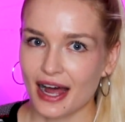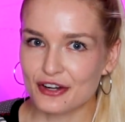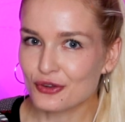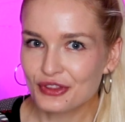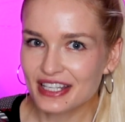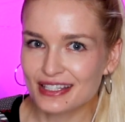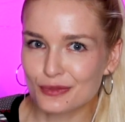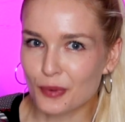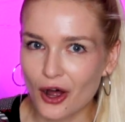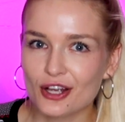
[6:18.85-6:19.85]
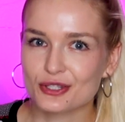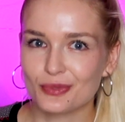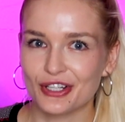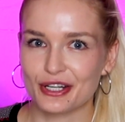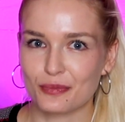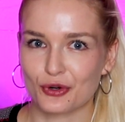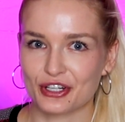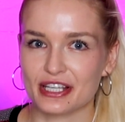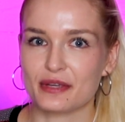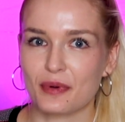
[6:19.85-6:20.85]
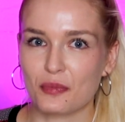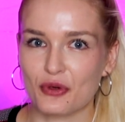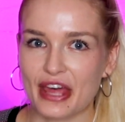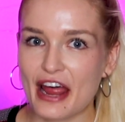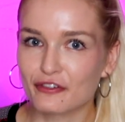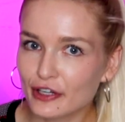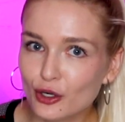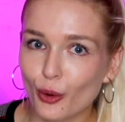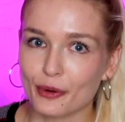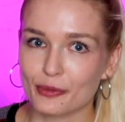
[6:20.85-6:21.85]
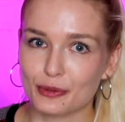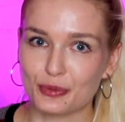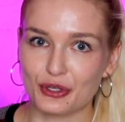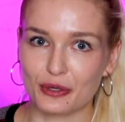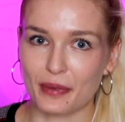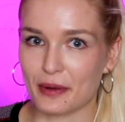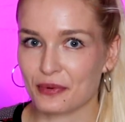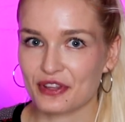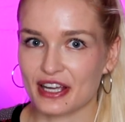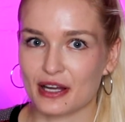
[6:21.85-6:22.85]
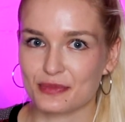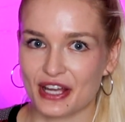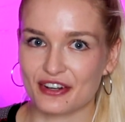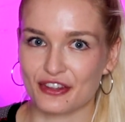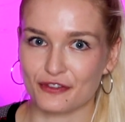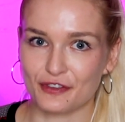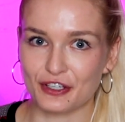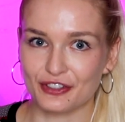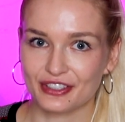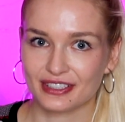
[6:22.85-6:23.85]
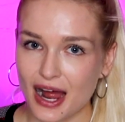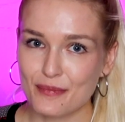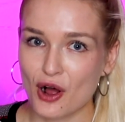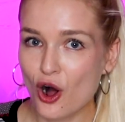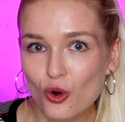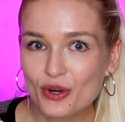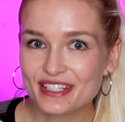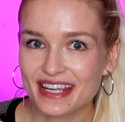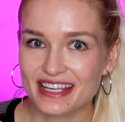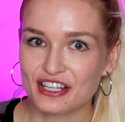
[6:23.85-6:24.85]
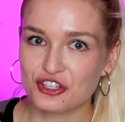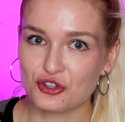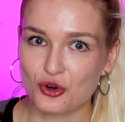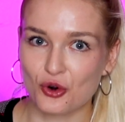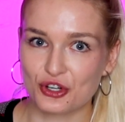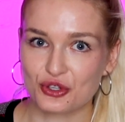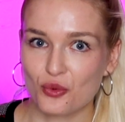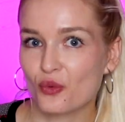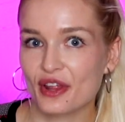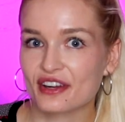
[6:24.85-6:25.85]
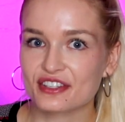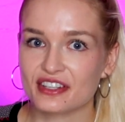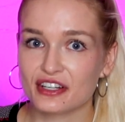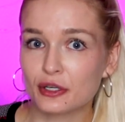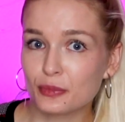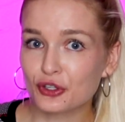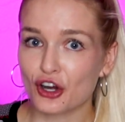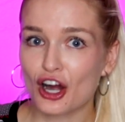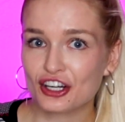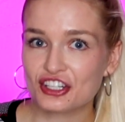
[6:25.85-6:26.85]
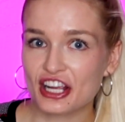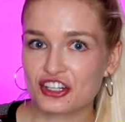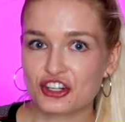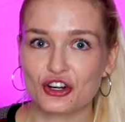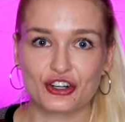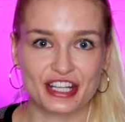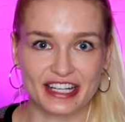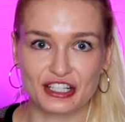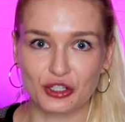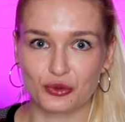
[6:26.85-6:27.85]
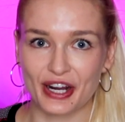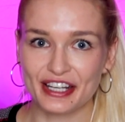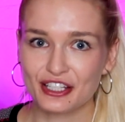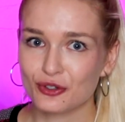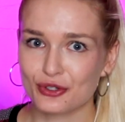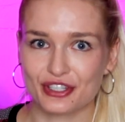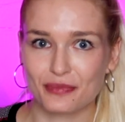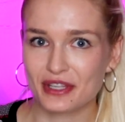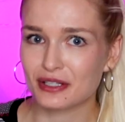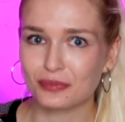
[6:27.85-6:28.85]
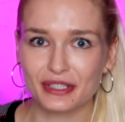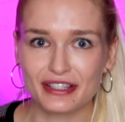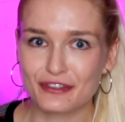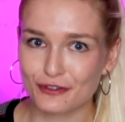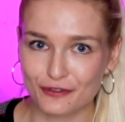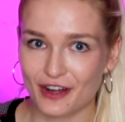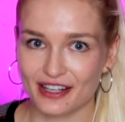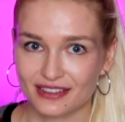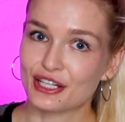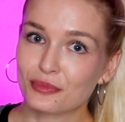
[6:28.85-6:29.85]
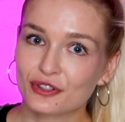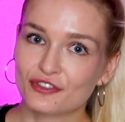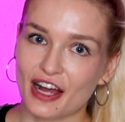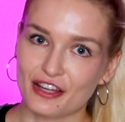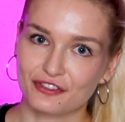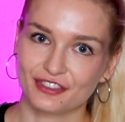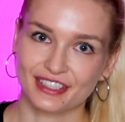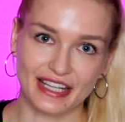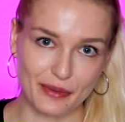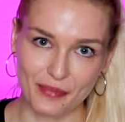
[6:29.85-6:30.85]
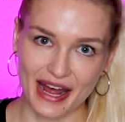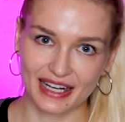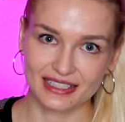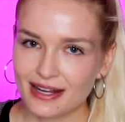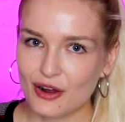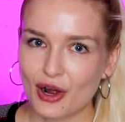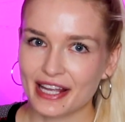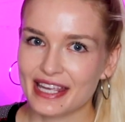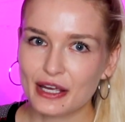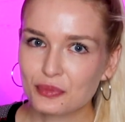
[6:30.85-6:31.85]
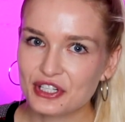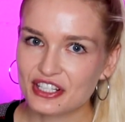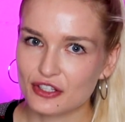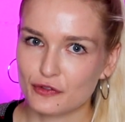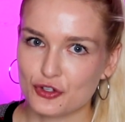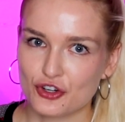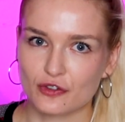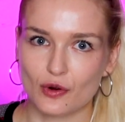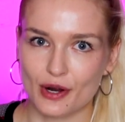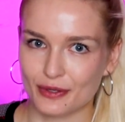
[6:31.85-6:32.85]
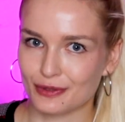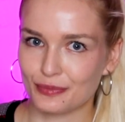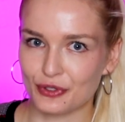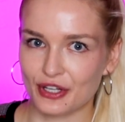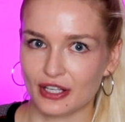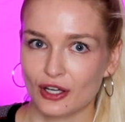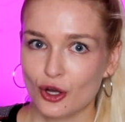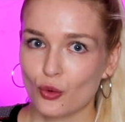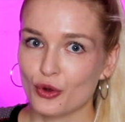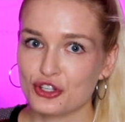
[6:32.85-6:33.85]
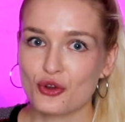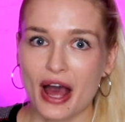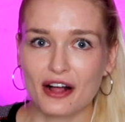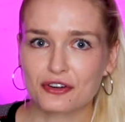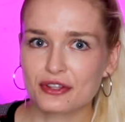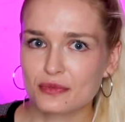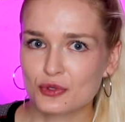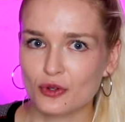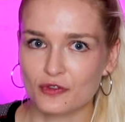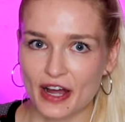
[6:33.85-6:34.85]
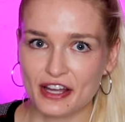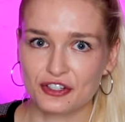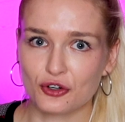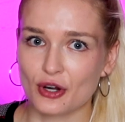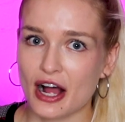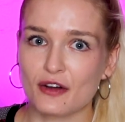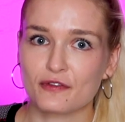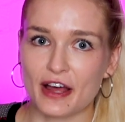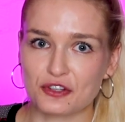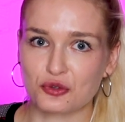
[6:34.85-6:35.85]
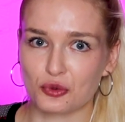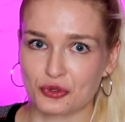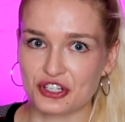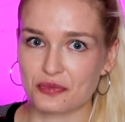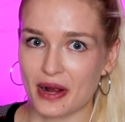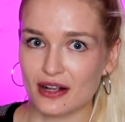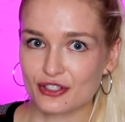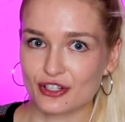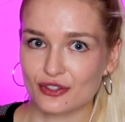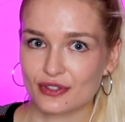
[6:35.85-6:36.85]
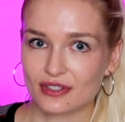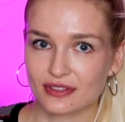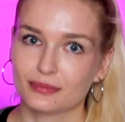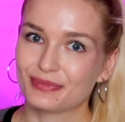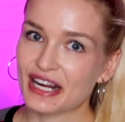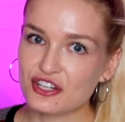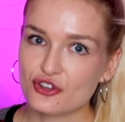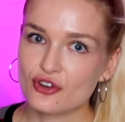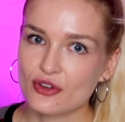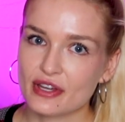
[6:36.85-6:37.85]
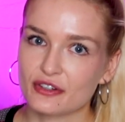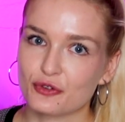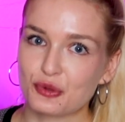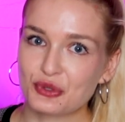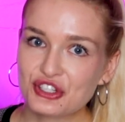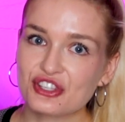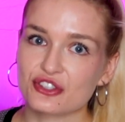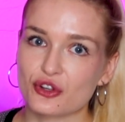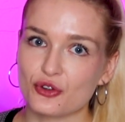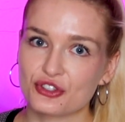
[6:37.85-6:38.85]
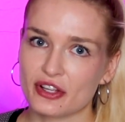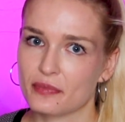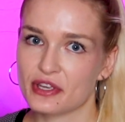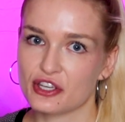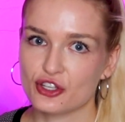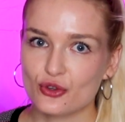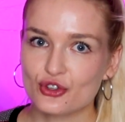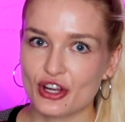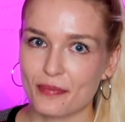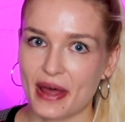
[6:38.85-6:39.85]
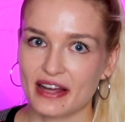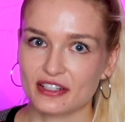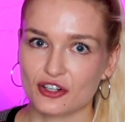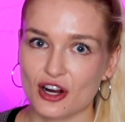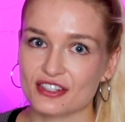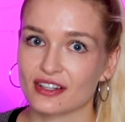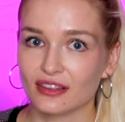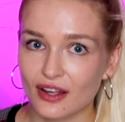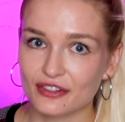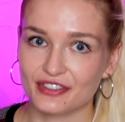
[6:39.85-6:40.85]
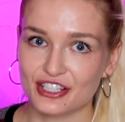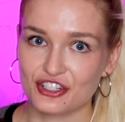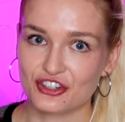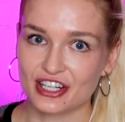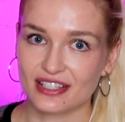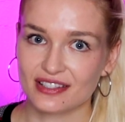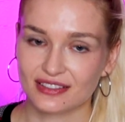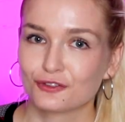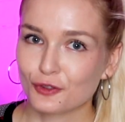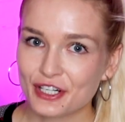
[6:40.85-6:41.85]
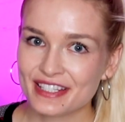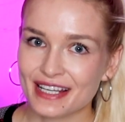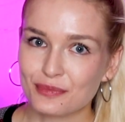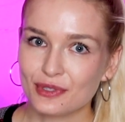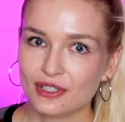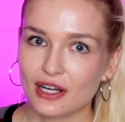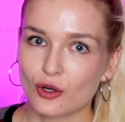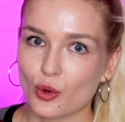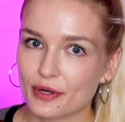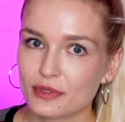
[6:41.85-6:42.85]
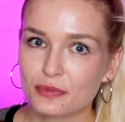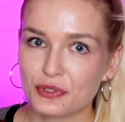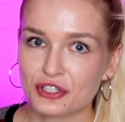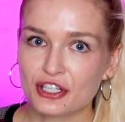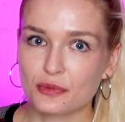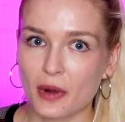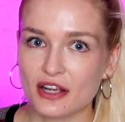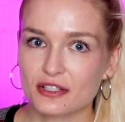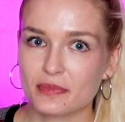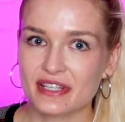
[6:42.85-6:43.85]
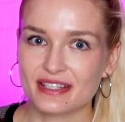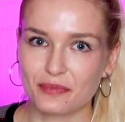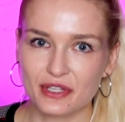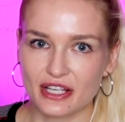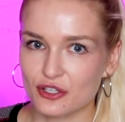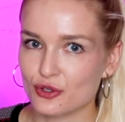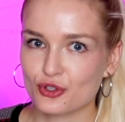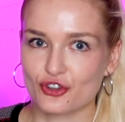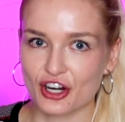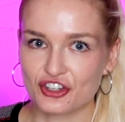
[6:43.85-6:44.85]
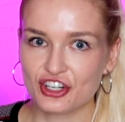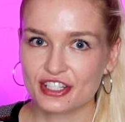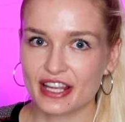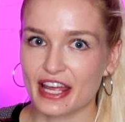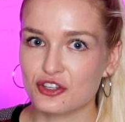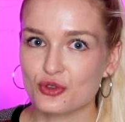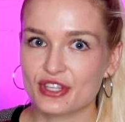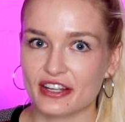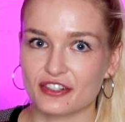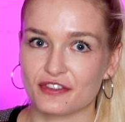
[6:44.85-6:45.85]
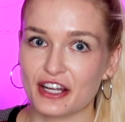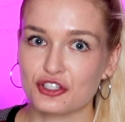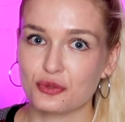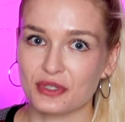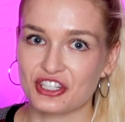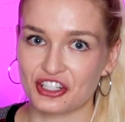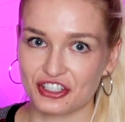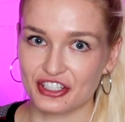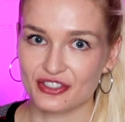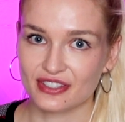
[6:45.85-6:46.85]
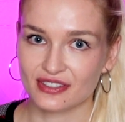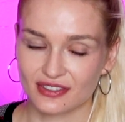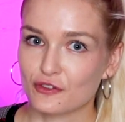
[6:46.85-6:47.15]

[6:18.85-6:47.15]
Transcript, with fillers: I don't think it's possible anymore to keep up with every quantum computing paper that comes out in the field. I'm always taking a new course, whether it's in computer architecture or technical writing or something completely for fun. Number 5, impact. Now, I can't predict the future of quantum computing, what new algorithms we'll find or how fast we'll reach milestones. But I do know that if we reach these goals, there'll be a huge impact across a lot of industries. For example, a quantum computer could possibly simulate new structures and use that to find new materials.